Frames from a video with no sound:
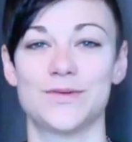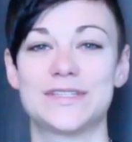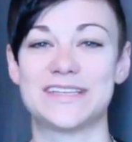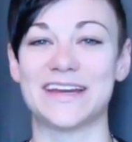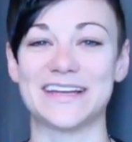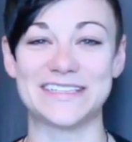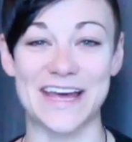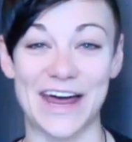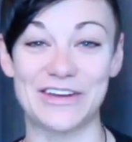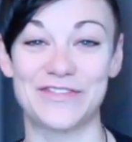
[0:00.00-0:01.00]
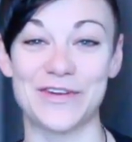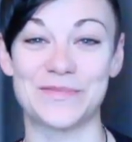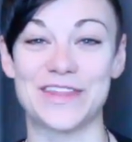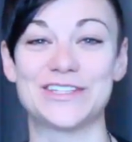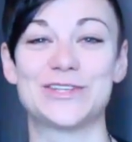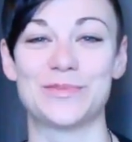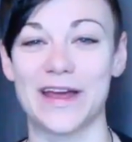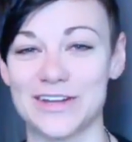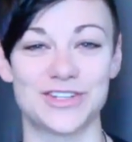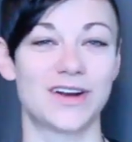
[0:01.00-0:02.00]
was studying data from the Super
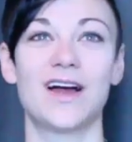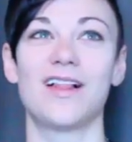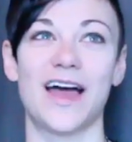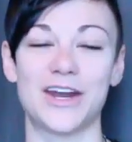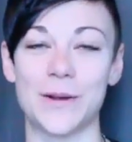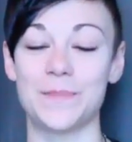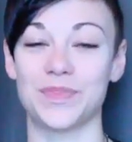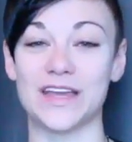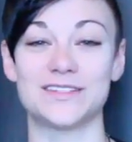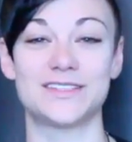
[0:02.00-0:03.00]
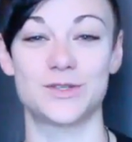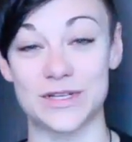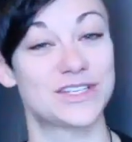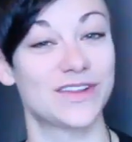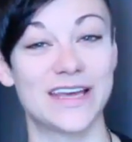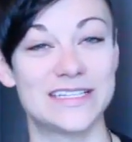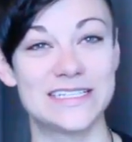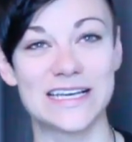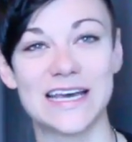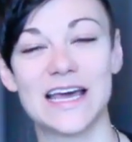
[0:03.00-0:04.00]
Hadron Collider in Switzerland.
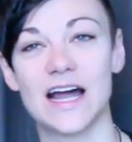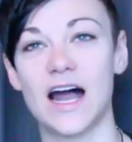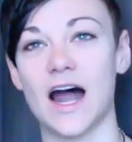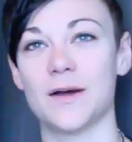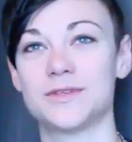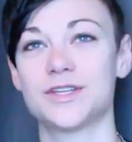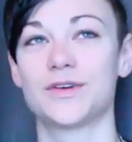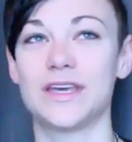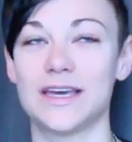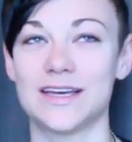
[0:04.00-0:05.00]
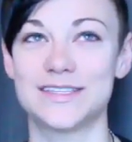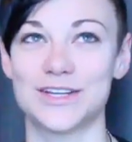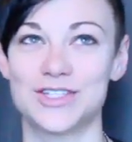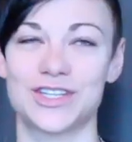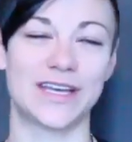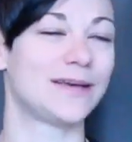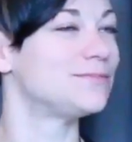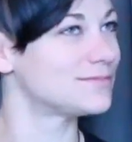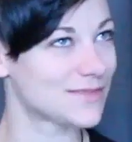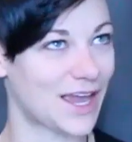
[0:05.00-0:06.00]
So he essentially
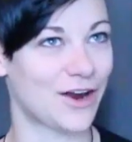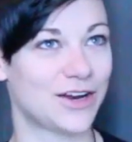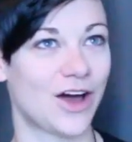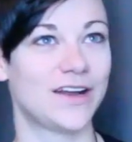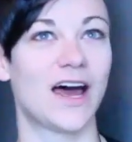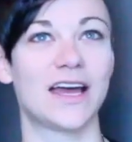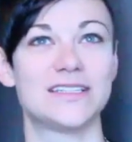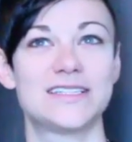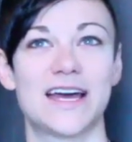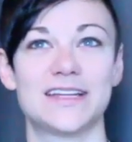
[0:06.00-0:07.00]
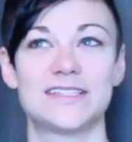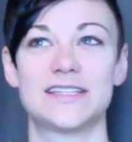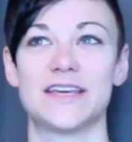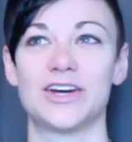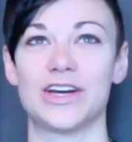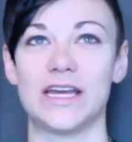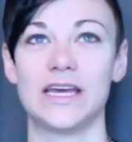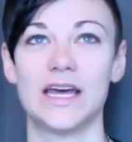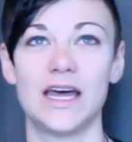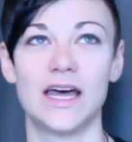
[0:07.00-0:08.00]
carried on Einstein's
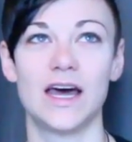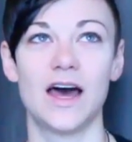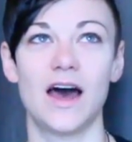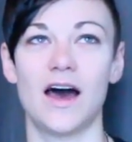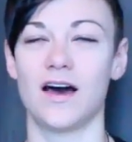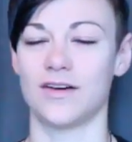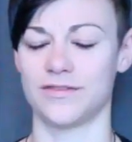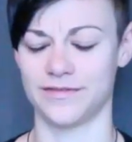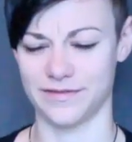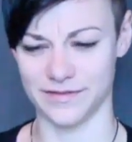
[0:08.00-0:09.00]
theory of,